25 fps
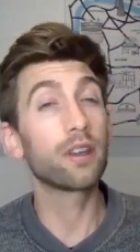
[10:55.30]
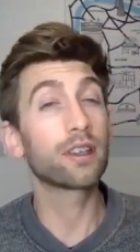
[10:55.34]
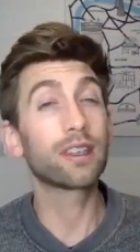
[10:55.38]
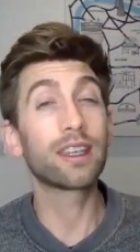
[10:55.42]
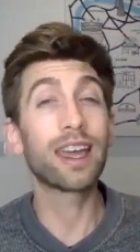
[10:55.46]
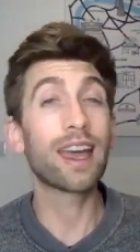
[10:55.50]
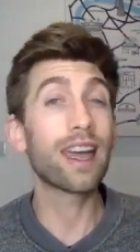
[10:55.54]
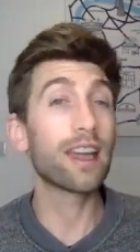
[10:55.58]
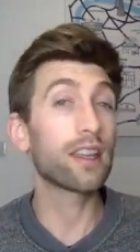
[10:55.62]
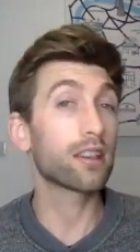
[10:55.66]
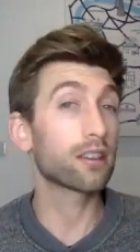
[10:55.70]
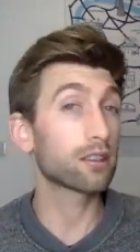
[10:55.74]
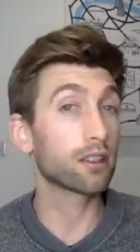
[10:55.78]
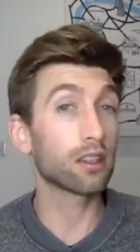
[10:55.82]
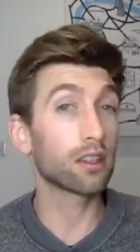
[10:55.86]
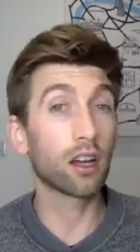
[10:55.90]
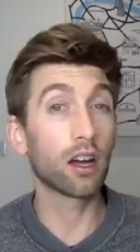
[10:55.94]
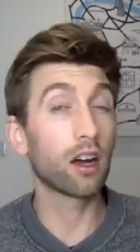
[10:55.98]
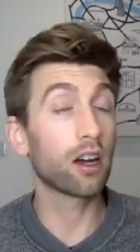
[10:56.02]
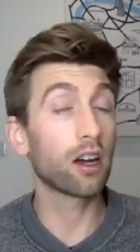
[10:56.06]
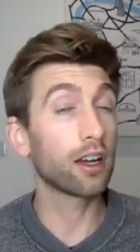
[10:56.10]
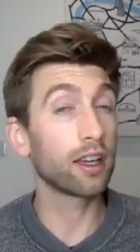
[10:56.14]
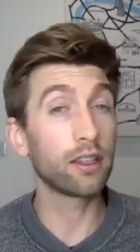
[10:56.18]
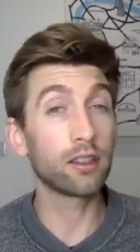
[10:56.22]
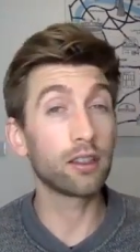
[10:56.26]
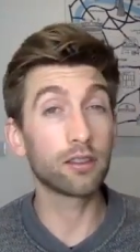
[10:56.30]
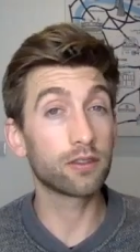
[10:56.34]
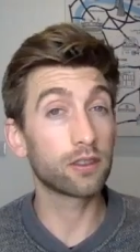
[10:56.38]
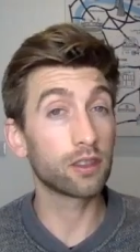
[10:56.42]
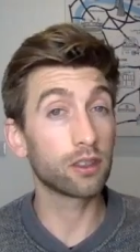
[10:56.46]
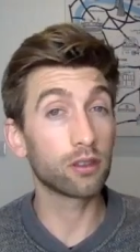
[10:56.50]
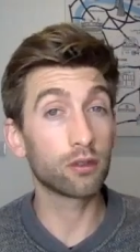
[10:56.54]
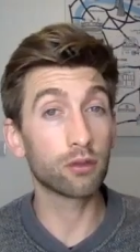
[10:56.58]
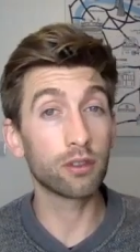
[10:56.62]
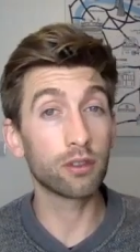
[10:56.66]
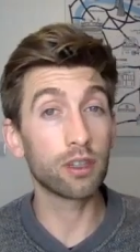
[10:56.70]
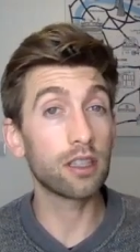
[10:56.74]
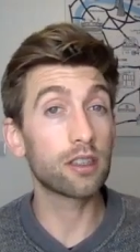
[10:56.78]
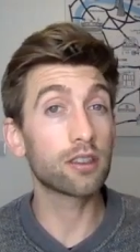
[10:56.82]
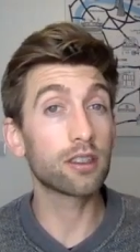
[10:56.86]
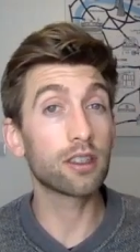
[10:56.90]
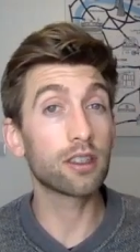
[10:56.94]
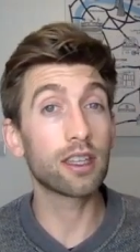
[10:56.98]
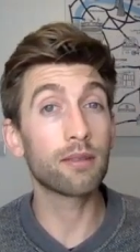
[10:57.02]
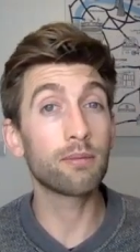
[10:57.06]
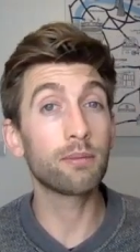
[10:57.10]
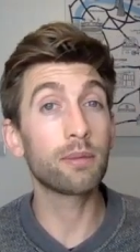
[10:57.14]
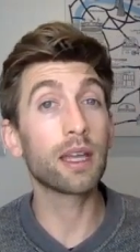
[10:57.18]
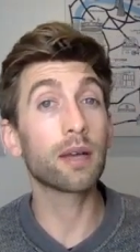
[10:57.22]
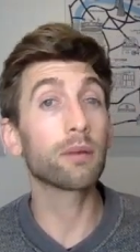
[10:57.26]
get a high enough degree to
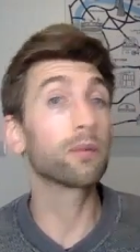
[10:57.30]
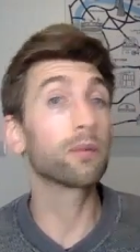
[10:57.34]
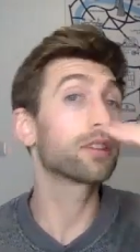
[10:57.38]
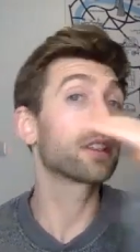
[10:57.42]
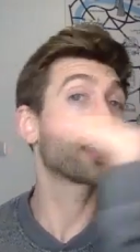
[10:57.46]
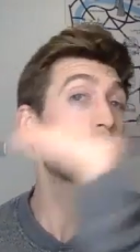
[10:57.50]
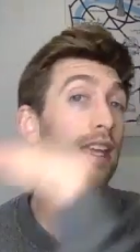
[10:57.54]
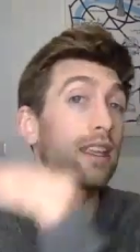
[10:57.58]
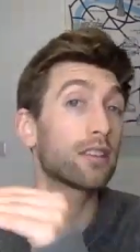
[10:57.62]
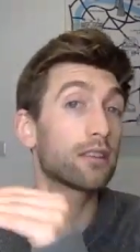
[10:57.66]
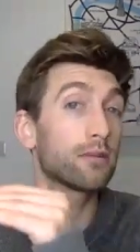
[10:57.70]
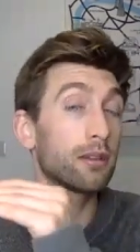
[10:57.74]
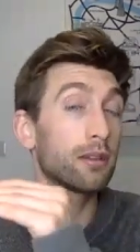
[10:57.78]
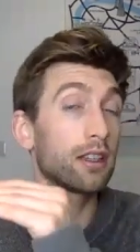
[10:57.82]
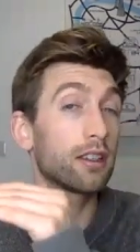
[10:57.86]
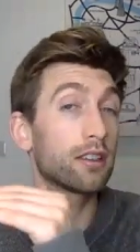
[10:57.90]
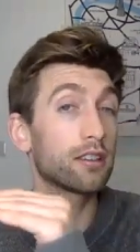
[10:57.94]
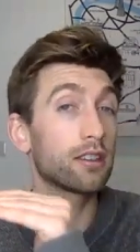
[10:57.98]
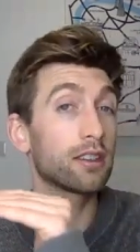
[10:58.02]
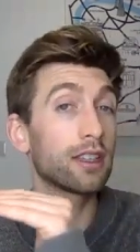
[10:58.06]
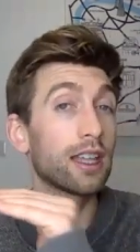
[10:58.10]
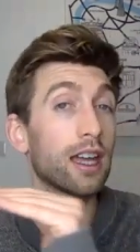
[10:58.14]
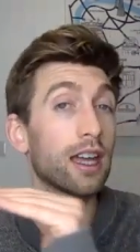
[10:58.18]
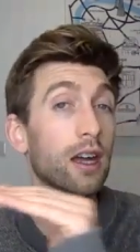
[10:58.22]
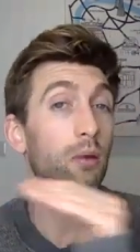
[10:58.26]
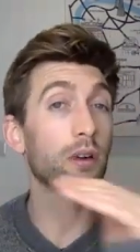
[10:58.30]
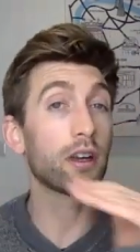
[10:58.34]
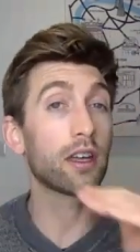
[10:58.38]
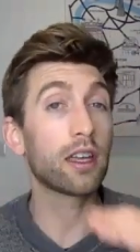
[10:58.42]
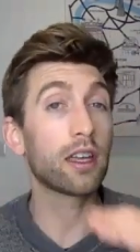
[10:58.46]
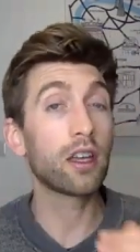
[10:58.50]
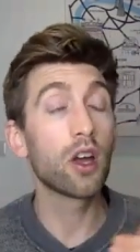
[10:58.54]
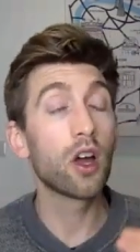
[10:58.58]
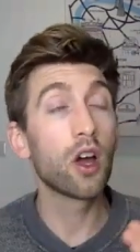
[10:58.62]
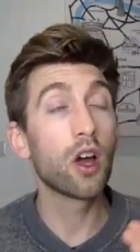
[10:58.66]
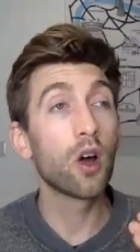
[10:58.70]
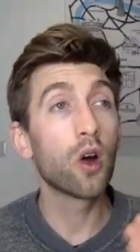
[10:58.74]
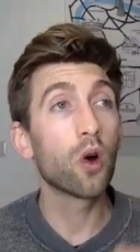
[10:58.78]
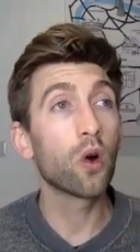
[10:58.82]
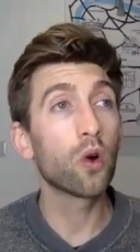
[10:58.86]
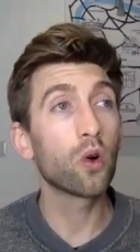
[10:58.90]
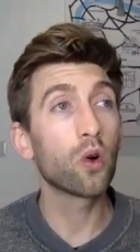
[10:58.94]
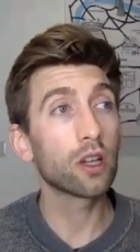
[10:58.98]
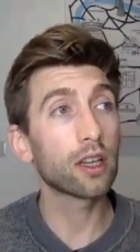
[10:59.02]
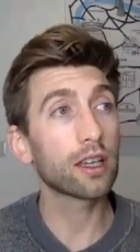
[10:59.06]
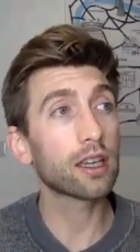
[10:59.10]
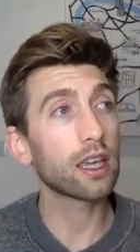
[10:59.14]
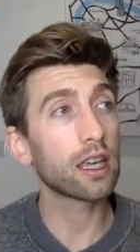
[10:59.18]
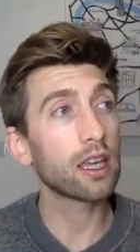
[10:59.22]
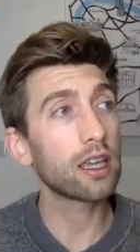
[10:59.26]
then be able to get into medicine that way or
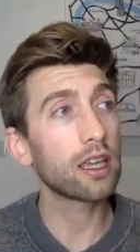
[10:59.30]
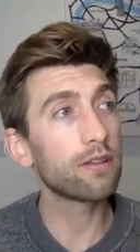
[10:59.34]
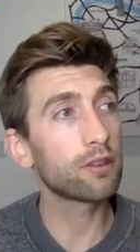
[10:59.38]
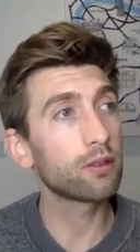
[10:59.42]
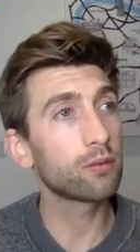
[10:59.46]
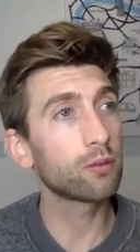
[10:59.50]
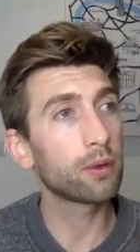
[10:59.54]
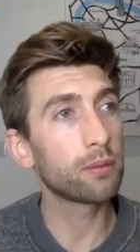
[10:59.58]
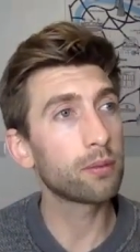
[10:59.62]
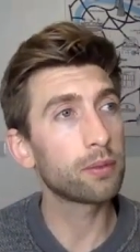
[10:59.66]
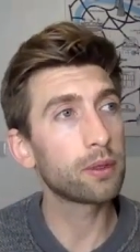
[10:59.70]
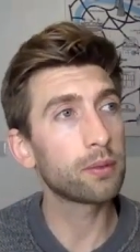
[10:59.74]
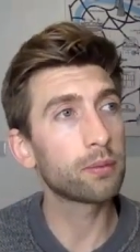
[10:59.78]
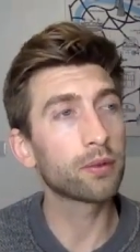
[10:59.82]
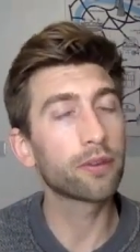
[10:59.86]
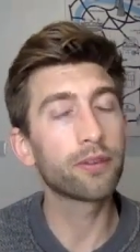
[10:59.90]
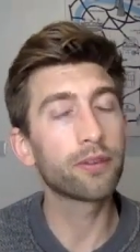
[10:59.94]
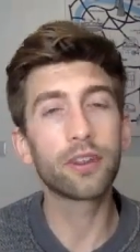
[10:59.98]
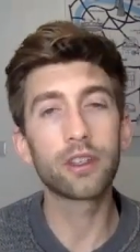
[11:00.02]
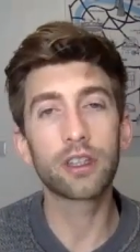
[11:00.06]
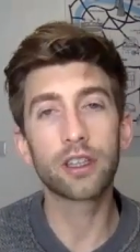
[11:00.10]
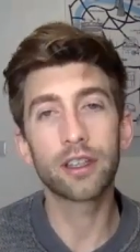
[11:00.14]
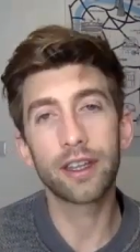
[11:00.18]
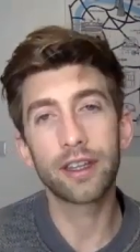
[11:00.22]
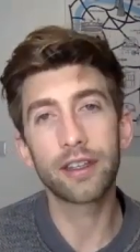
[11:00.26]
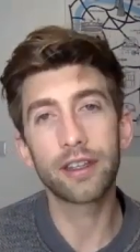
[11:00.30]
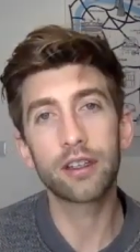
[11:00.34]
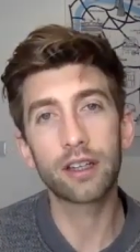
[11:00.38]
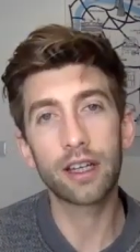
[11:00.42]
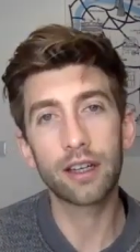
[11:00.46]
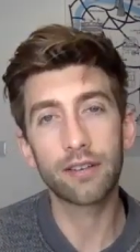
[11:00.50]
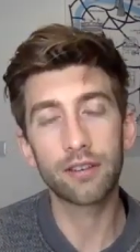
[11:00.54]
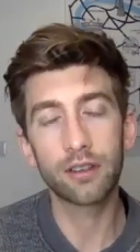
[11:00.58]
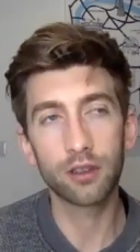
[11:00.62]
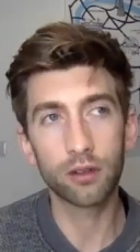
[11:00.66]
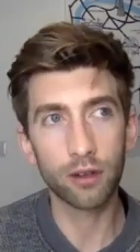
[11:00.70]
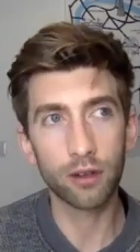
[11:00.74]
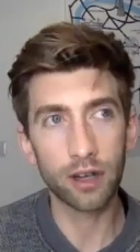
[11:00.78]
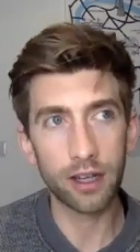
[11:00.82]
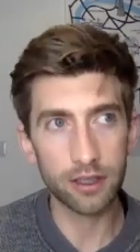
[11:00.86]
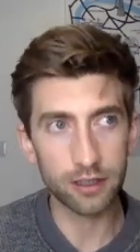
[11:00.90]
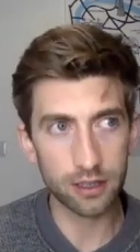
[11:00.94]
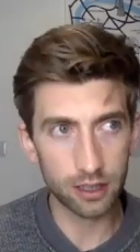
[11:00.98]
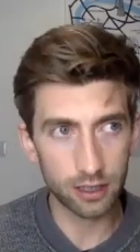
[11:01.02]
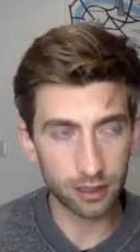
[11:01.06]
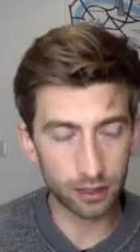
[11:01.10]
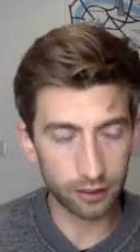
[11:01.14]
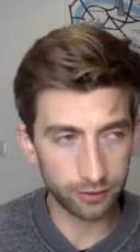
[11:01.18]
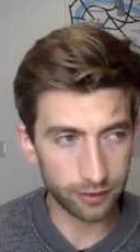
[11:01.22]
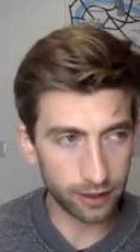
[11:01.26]
like even when people feel they don't have the grades
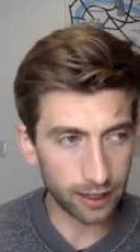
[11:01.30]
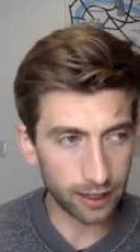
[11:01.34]
if